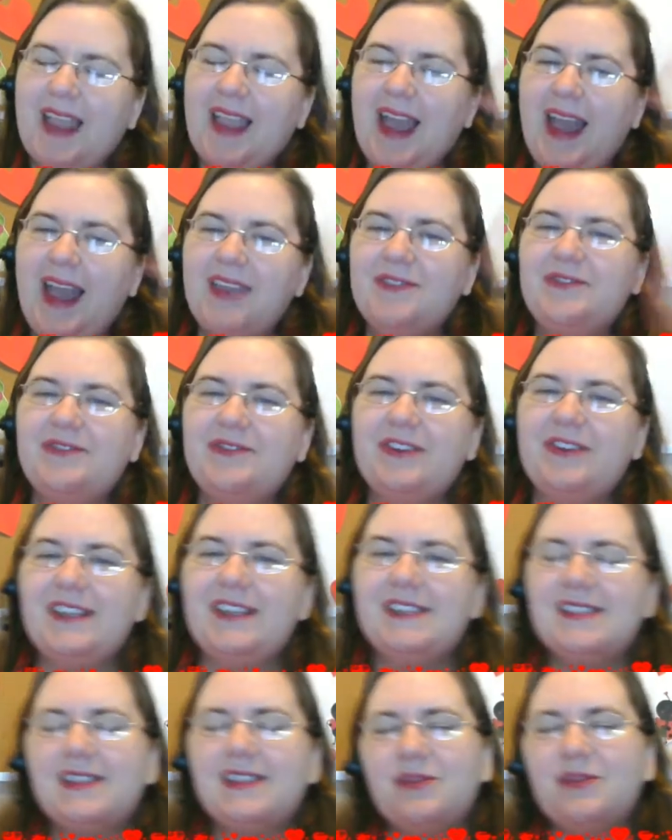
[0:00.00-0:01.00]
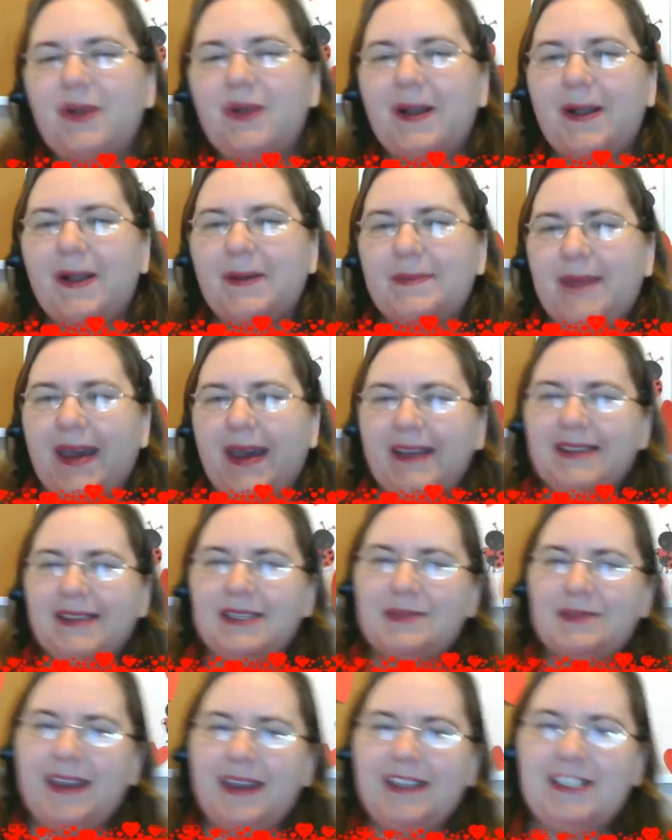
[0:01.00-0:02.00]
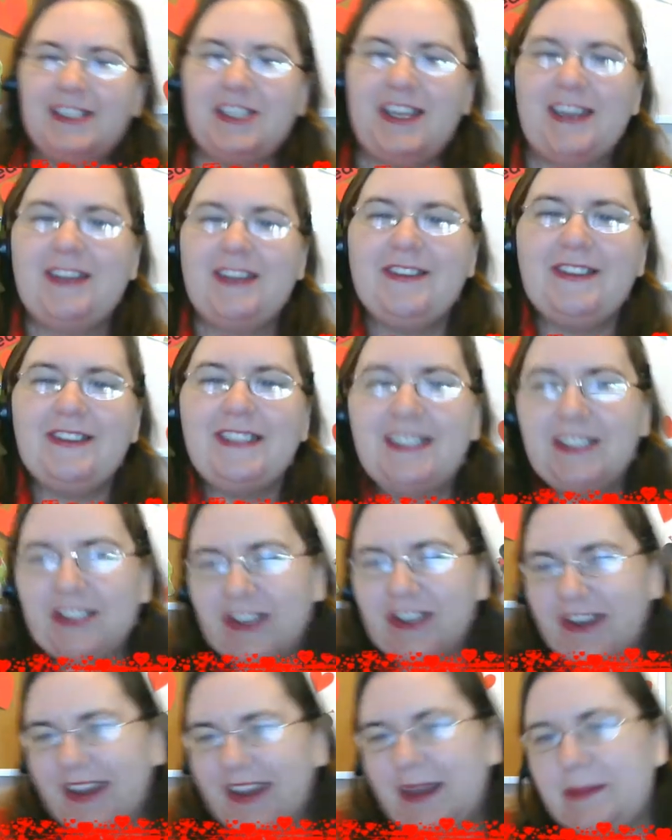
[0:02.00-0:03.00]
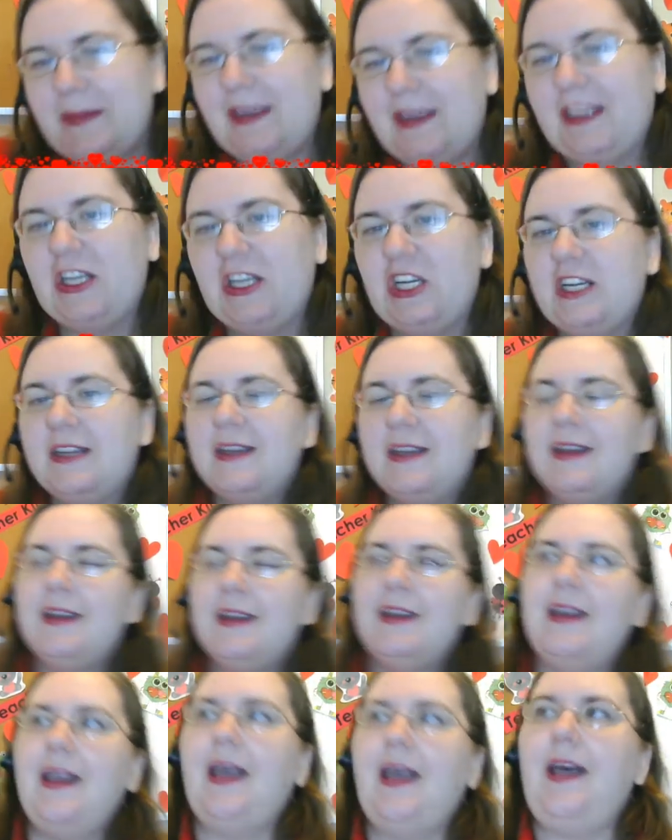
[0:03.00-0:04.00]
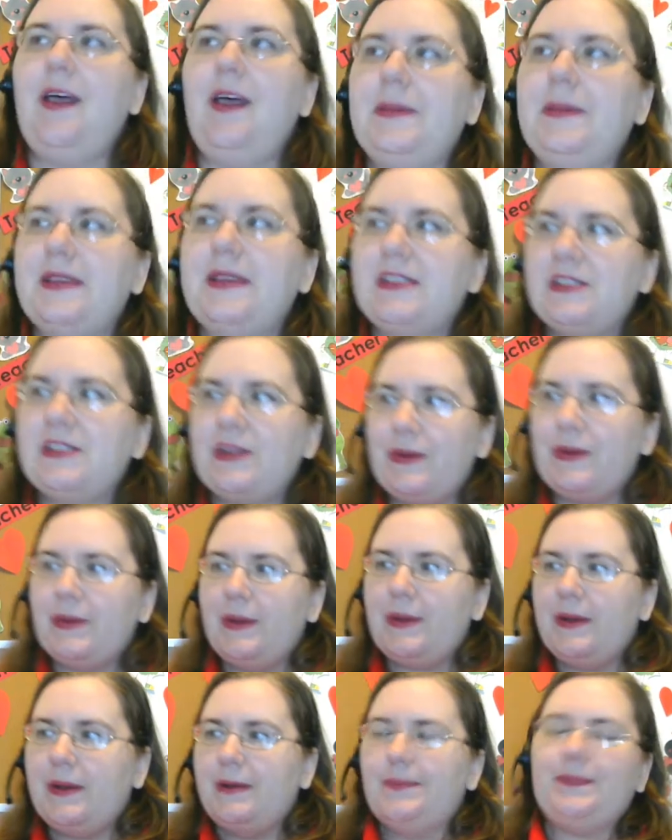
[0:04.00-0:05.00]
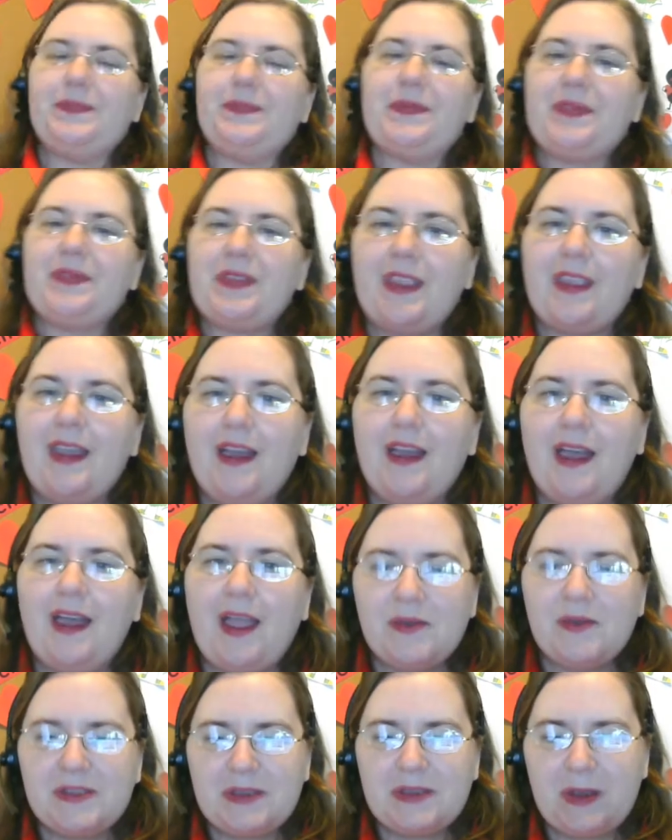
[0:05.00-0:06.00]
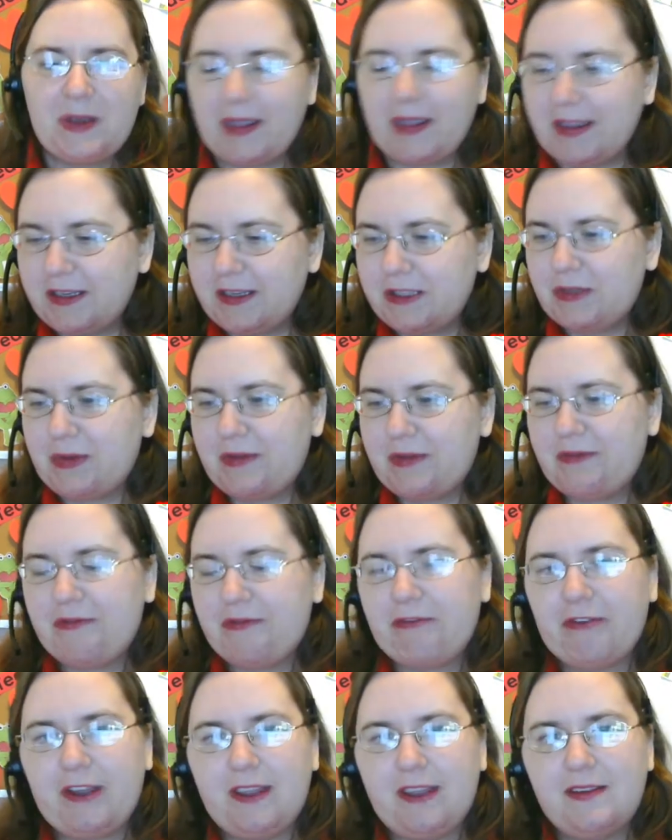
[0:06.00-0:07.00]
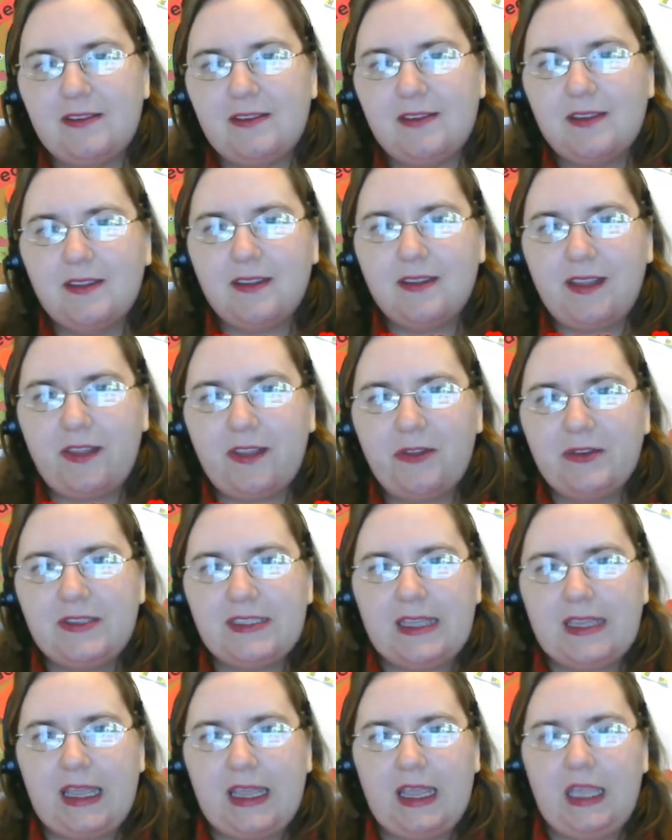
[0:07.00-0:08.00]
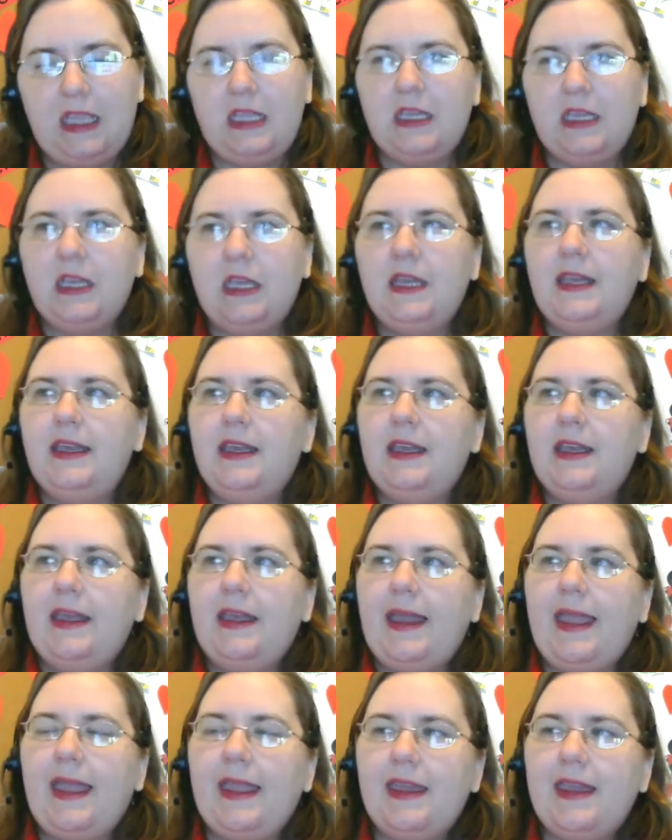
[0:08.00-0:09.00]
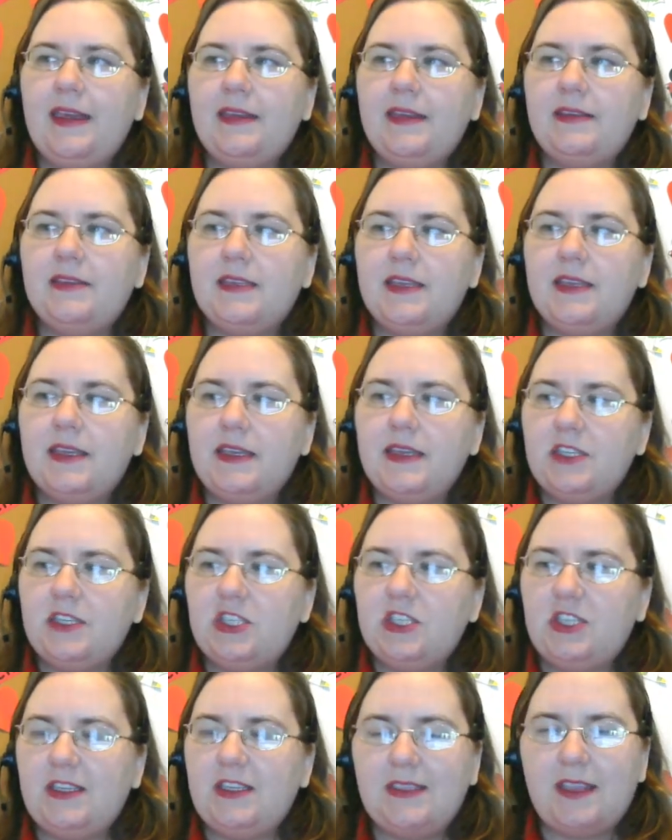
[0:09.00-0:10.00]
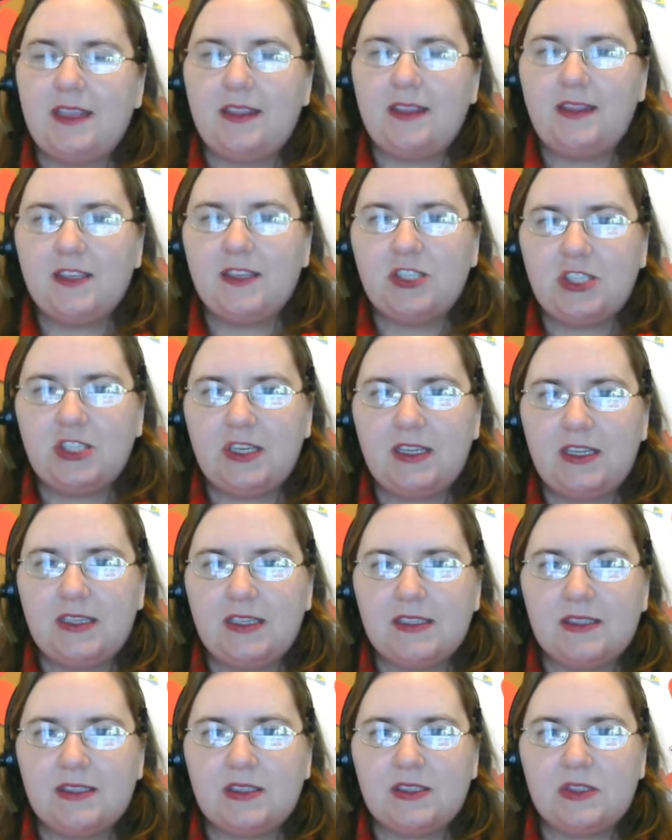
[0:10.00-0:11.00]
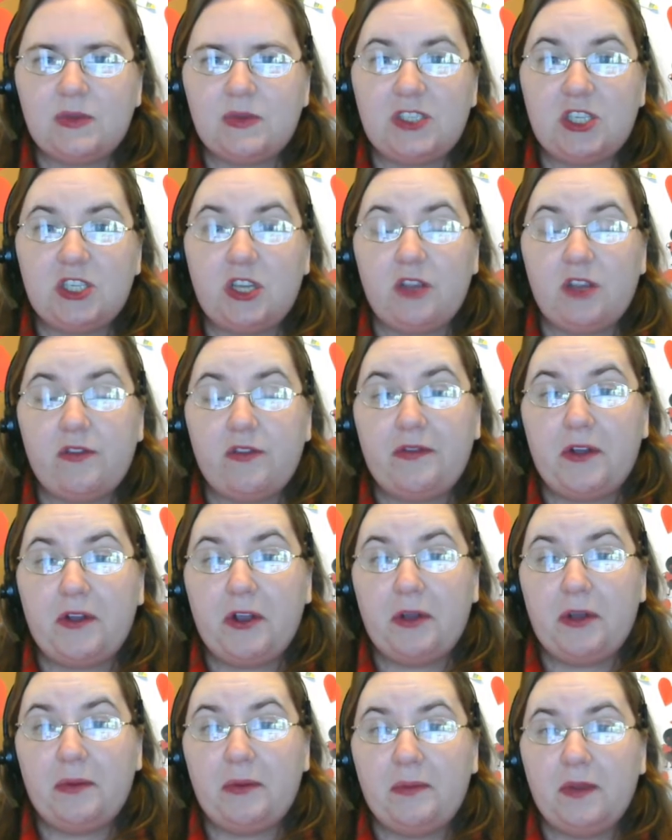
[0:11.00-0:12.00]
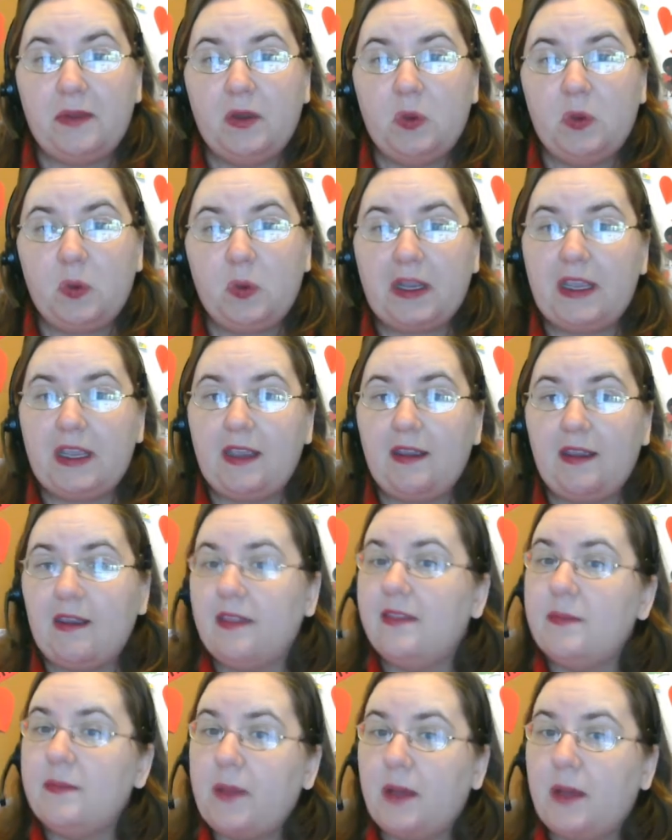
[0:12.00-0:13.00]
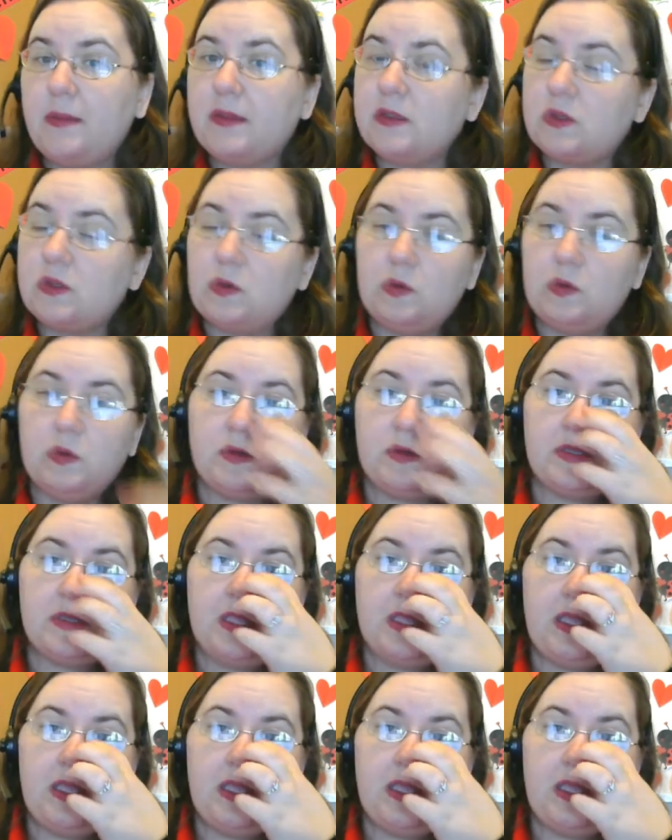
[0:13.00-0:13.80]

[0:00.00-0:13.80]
Hi friends, and welcome back to my channel. Teacher Kim here. So I was talking to a friend the other day, and she said that she is switching from working in the public schools